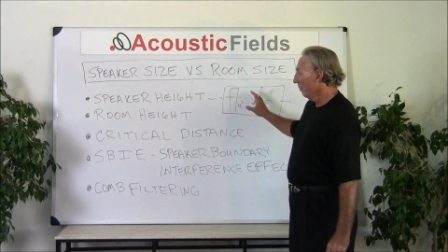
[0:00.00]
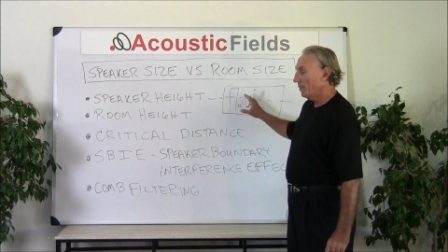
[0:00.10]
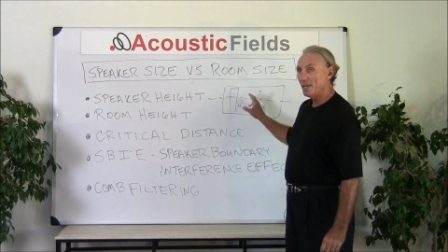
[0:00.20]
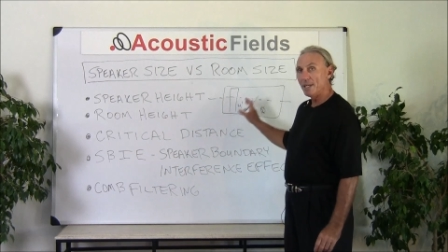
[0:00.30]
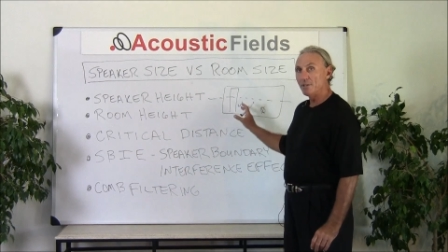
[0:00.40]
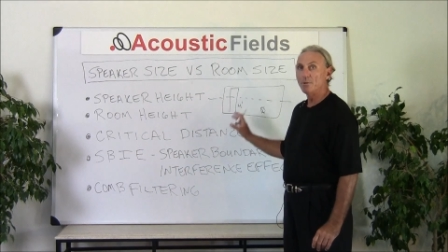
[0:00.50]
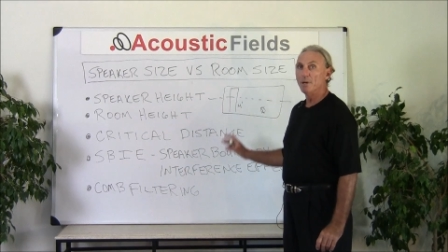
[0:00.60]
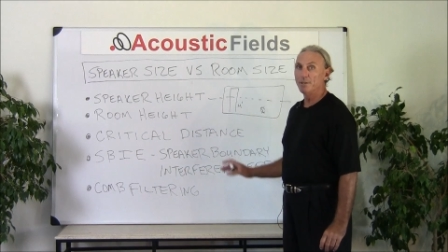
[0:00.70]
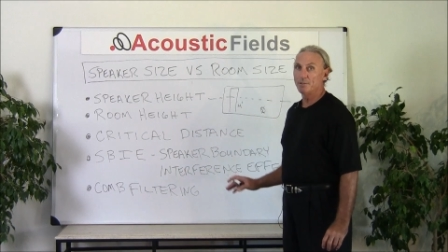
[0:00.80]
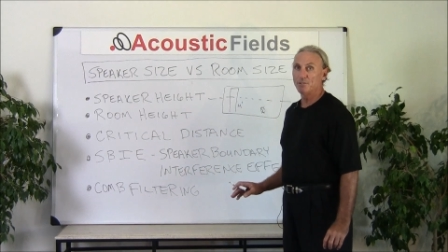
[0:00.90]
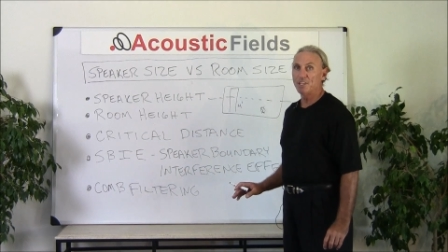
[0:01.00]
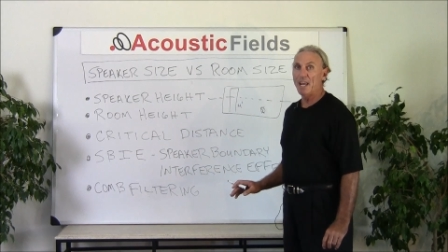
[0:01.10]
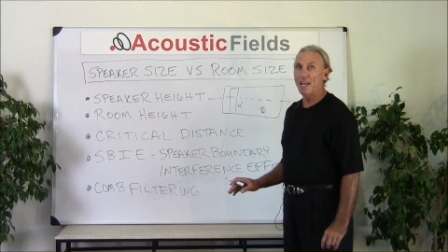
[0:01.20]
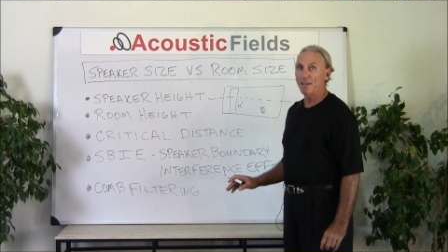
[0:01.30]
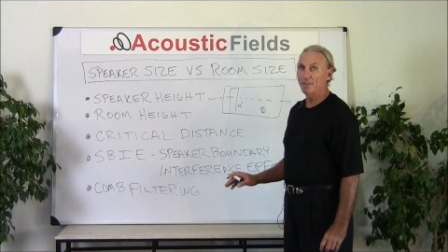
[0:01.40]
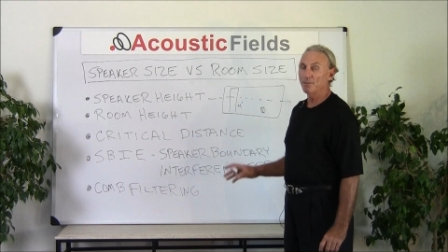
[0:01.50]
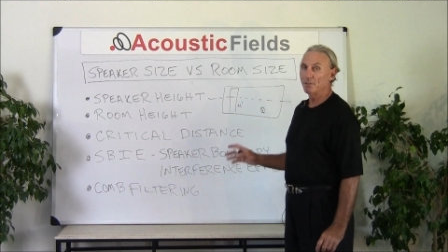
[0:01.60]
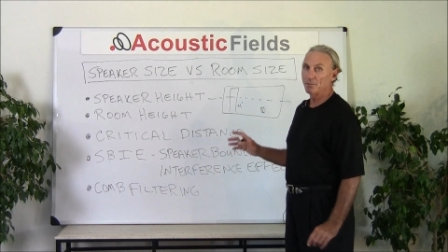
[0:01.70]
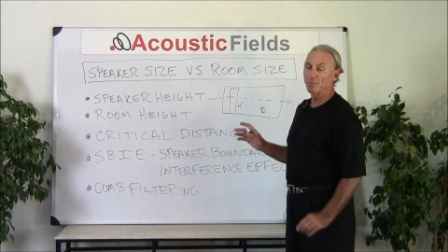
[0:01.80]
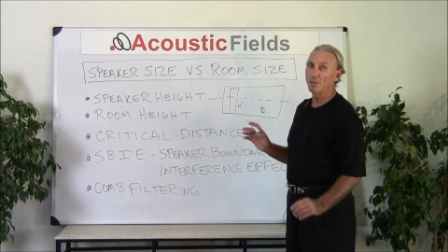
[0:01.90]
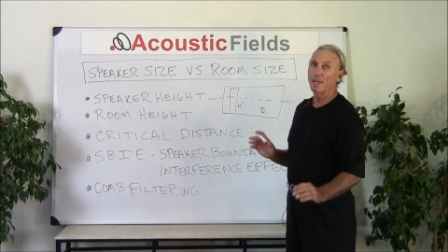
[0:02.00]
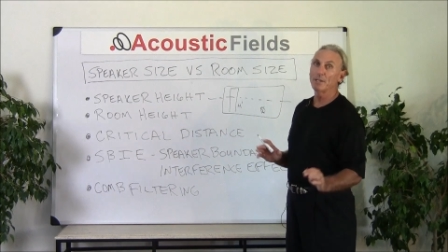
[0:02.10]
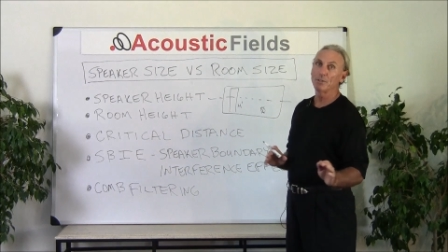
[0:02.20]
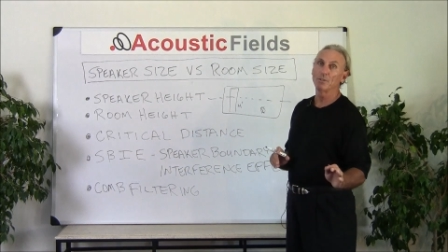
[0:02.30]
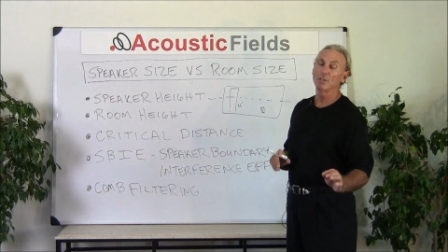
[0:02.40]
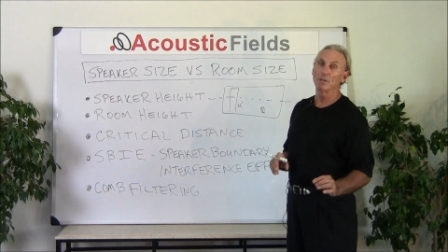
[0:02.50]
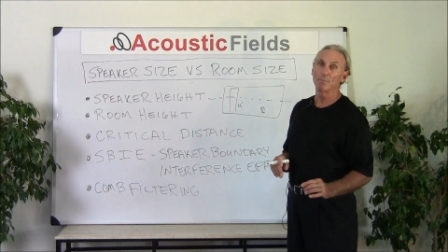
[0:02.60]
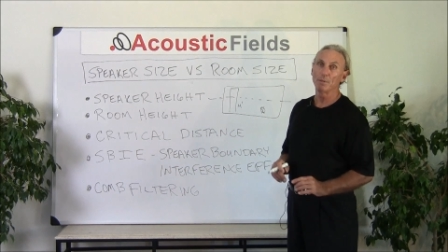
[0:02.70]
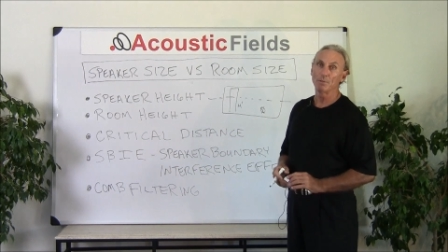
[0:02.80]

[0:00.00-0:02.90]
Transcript: we need to understand that there's a relationship